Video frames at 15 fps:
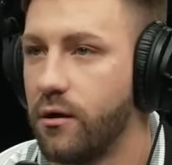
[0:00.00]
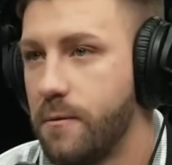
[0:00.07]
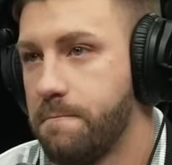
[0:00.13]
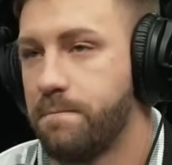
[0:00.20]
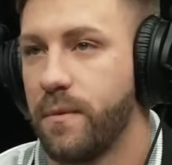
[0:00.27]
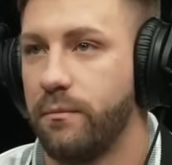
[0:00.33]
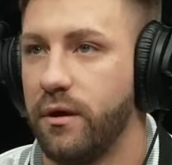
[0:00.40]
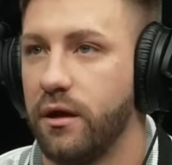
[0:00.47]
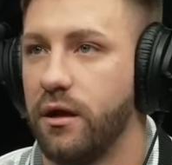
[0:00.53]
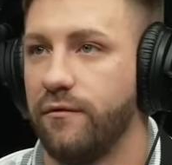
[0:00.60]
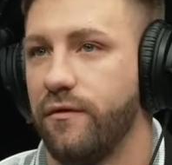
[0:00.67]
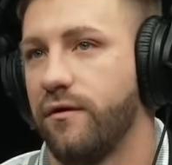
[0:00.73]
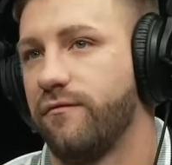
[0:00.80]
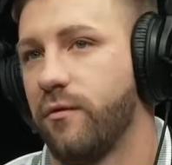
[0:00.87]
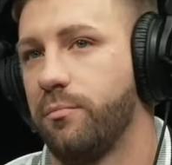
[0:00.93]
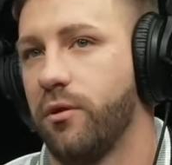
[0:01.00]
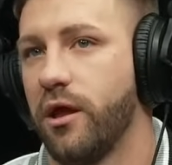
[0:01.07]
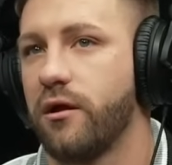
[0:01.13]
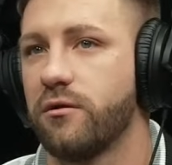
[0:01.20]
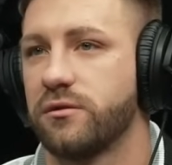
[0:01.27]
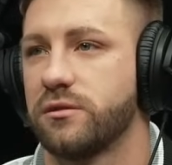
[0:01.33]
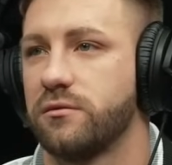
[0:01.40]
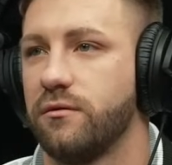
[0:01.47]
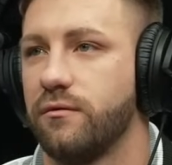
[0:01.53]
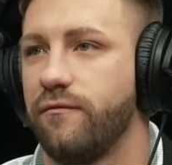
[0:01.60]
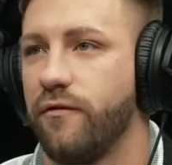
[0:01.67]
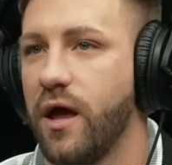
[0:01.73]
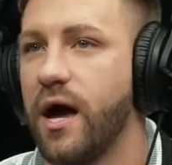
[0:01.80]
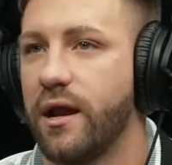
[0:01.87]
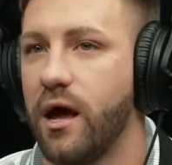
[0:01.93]
I mean, if a player's
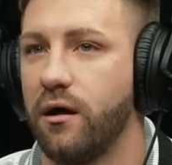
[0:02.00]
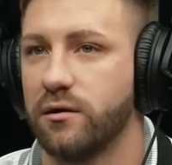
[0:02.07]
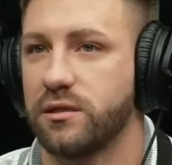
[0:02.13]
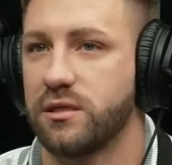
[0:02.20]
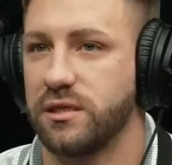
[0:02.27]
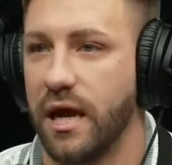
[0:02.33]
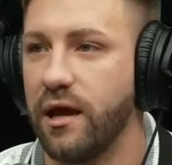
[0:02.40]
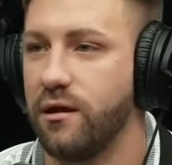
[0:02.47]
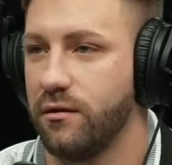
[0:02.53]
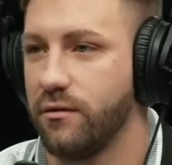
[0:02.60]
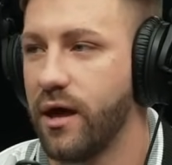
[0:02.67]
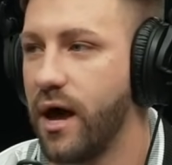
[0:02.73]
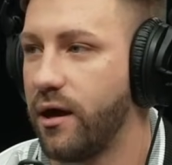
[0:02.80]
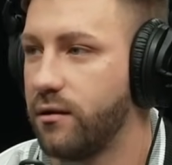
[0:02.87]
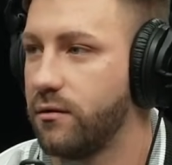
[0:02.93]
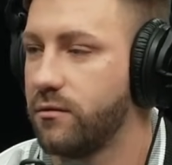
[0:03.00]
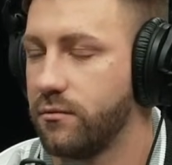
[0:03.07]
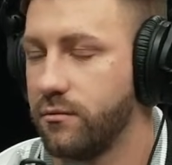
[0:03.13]
flat out saying that,